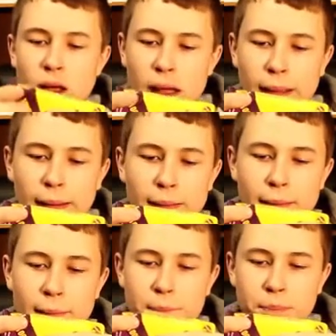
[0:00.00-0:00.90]

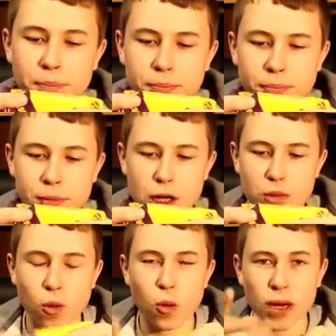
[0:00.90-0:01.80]
There's
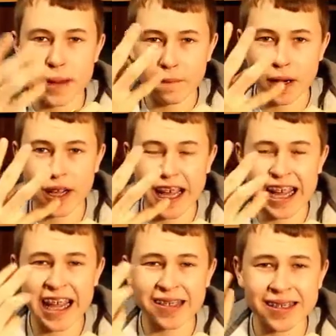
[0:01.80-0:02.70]
4 different
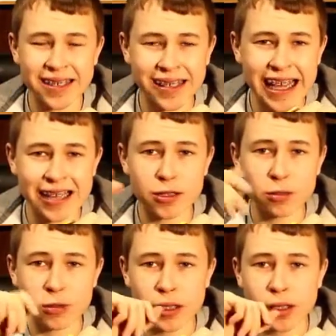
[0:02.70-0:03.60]
kinds. The last
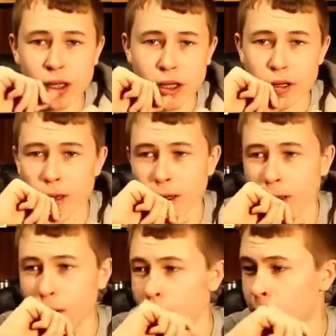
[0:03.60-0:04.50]
one
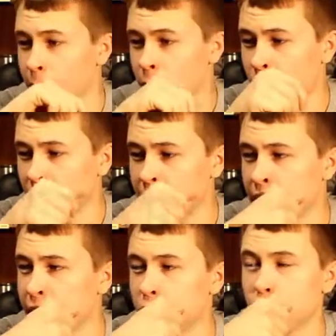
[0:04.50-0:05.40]

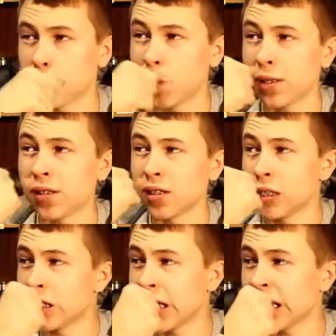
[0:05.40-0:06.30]
that if you're fishing
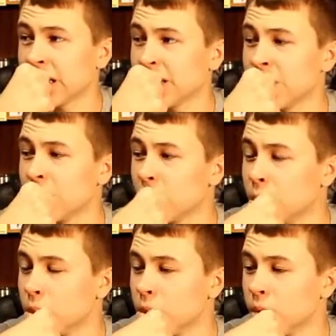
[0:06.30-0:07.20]

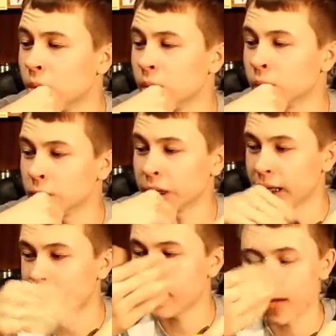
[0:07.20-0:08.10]
shallow,
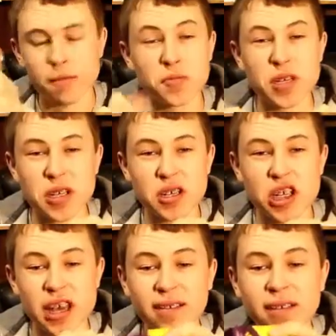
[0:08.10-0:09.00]
if you're fishing
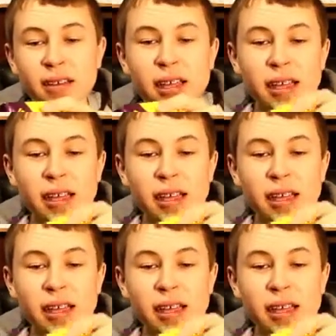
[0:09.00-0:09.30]
shallow